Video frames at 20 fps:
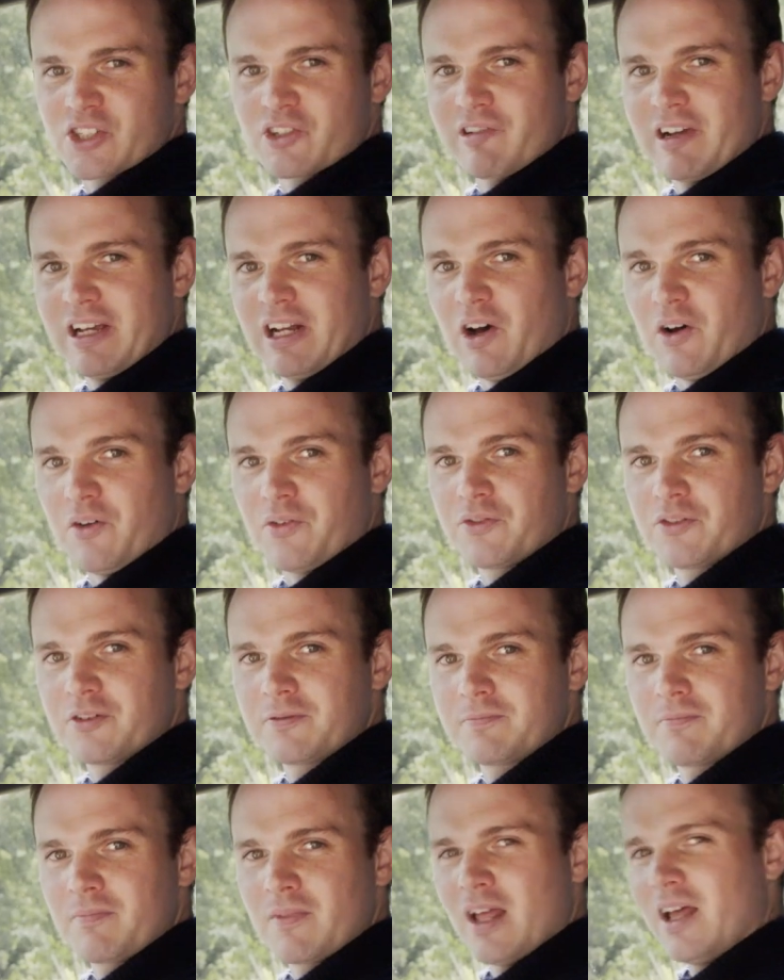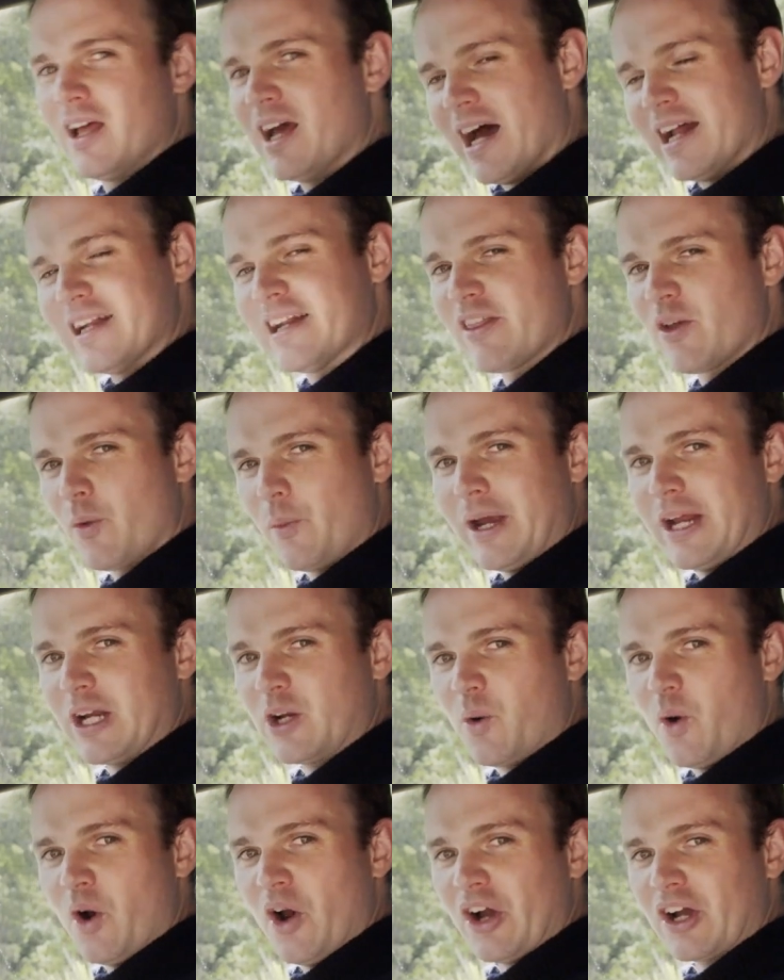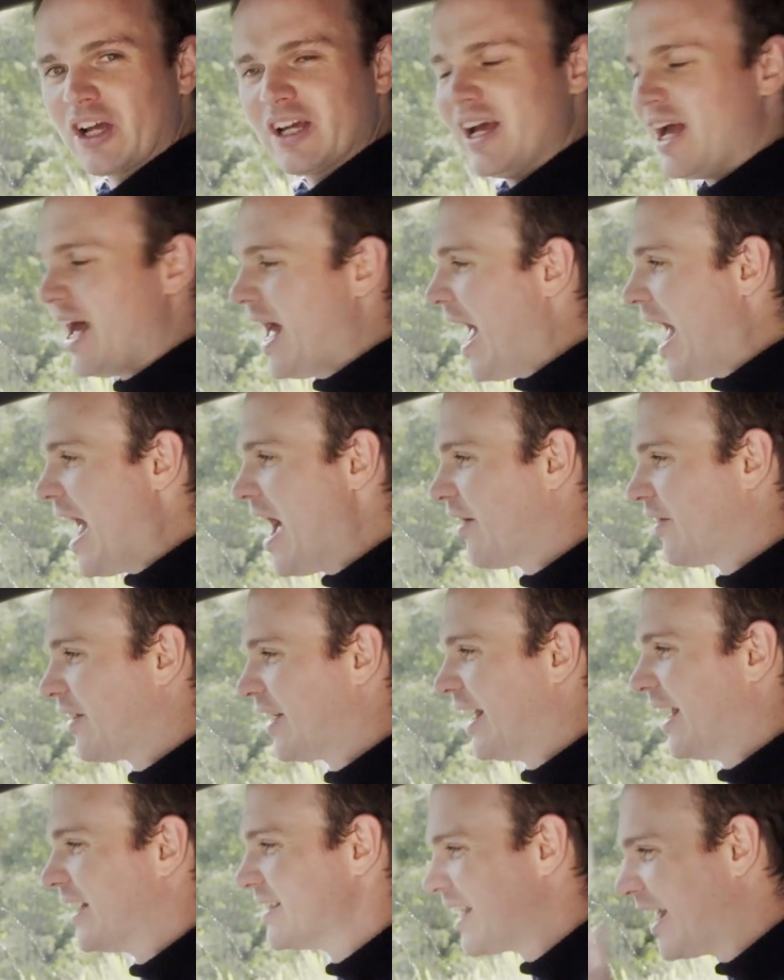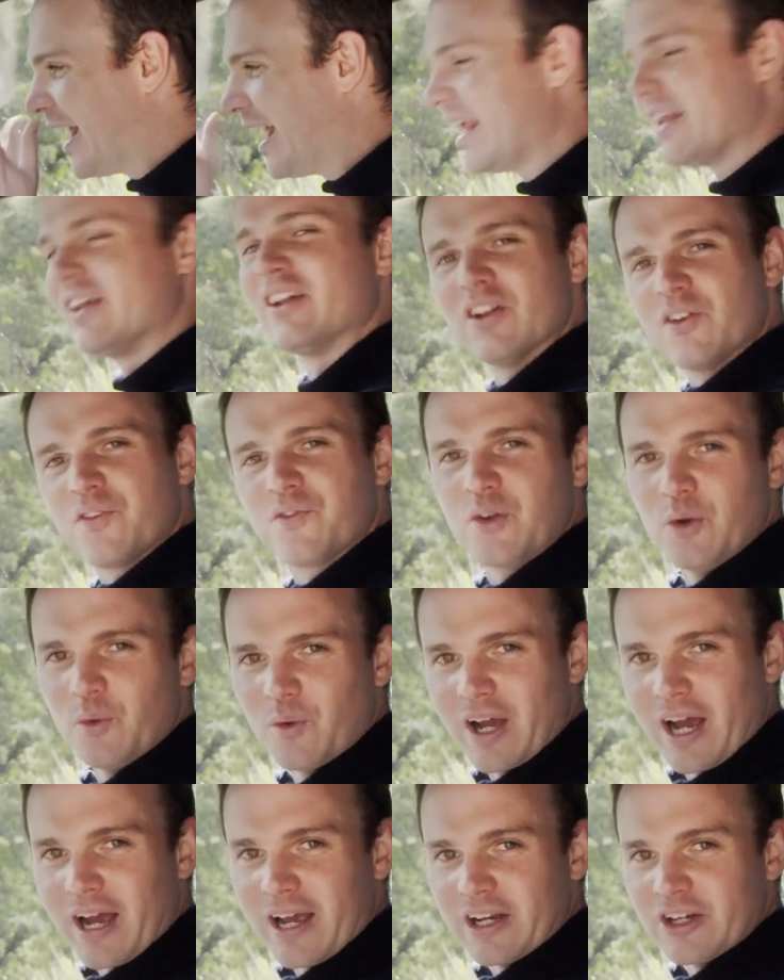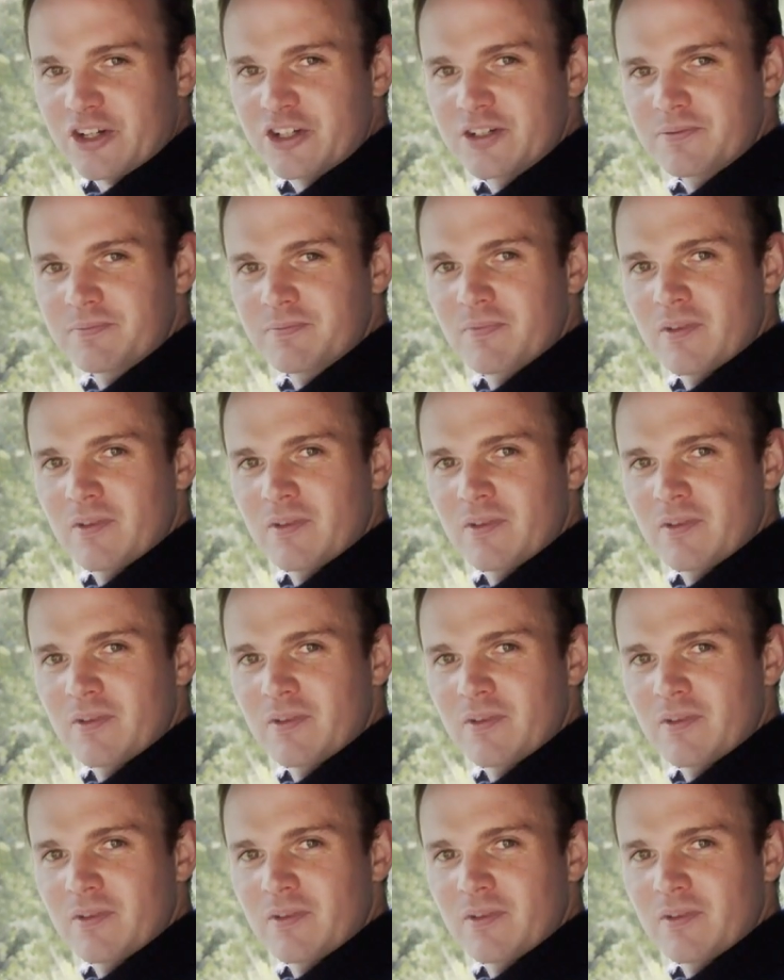screen off. Another weird quirk, Audi has hidden the fuel gauge.